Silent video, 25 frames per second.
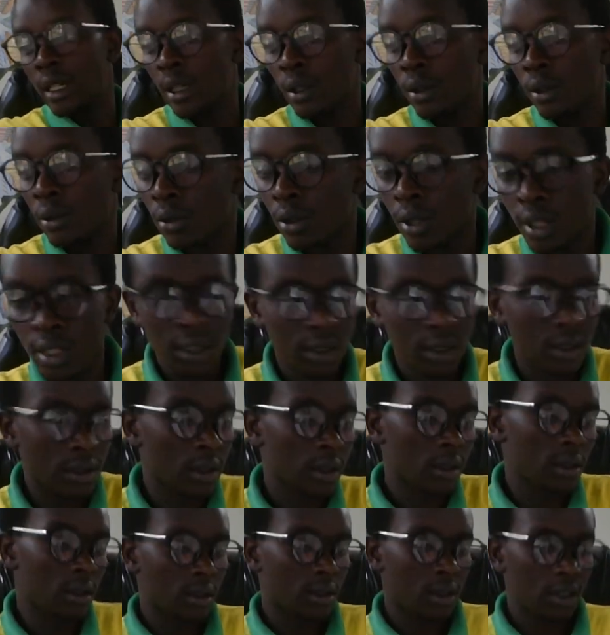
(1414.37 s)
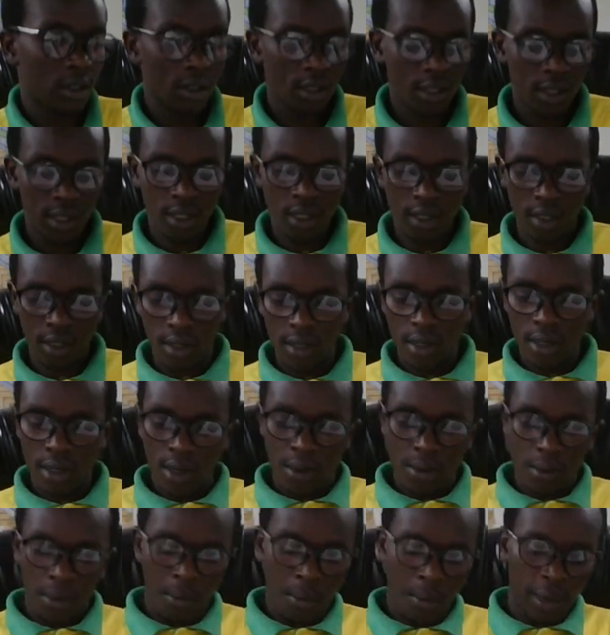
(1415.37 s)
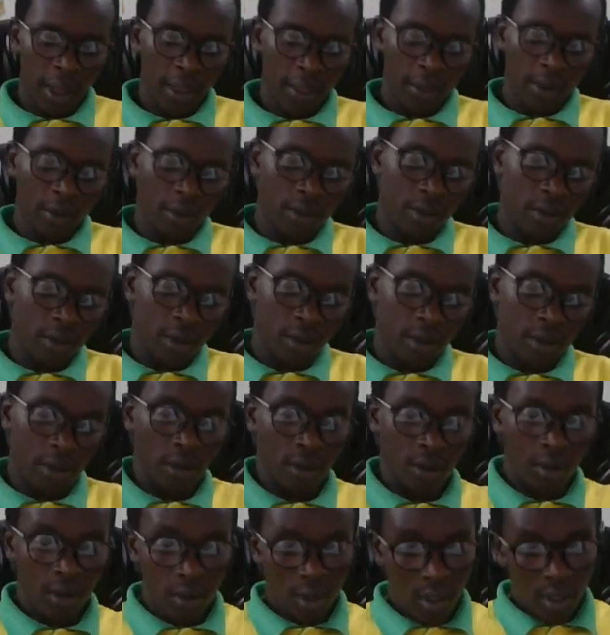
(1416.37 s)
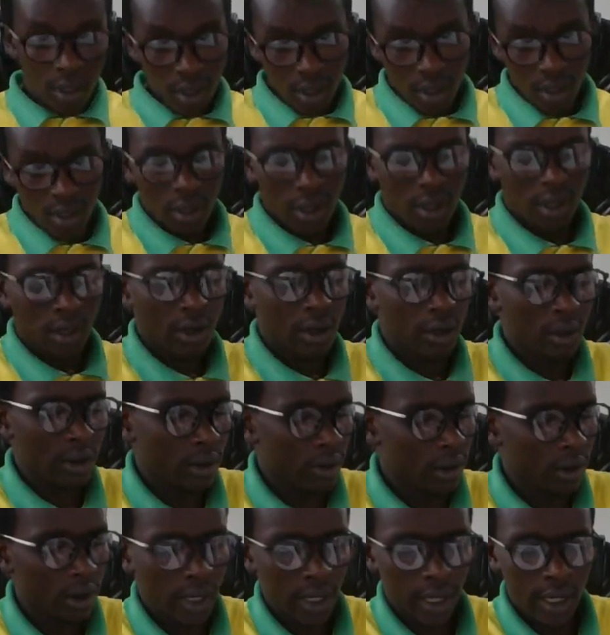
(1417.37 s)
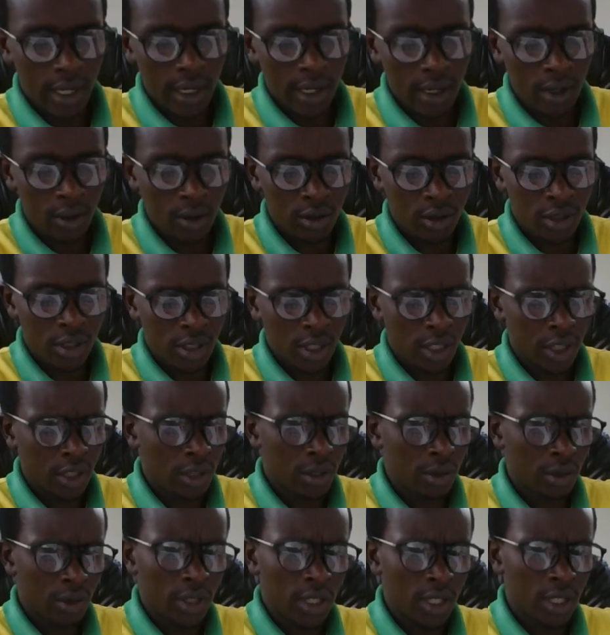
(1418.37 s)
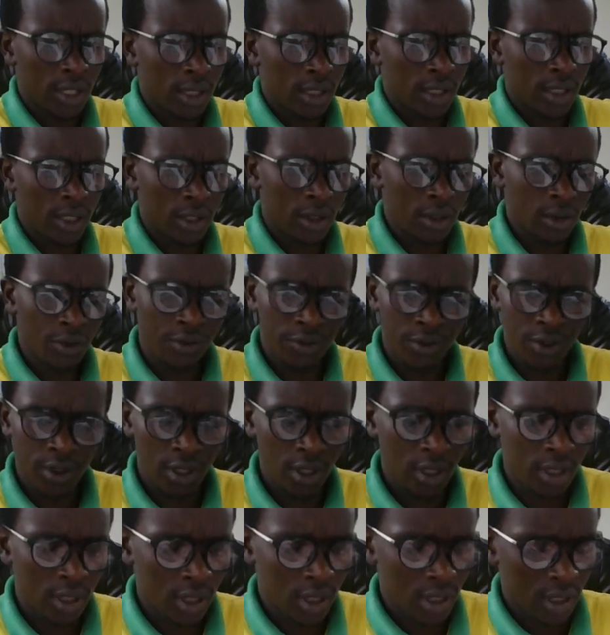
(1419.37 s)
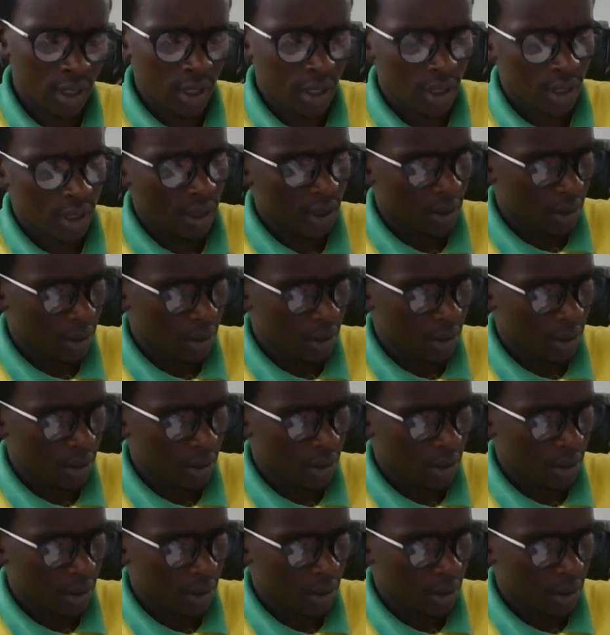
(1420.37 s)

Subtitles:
known as tinting method. Now I can now try to get rid of the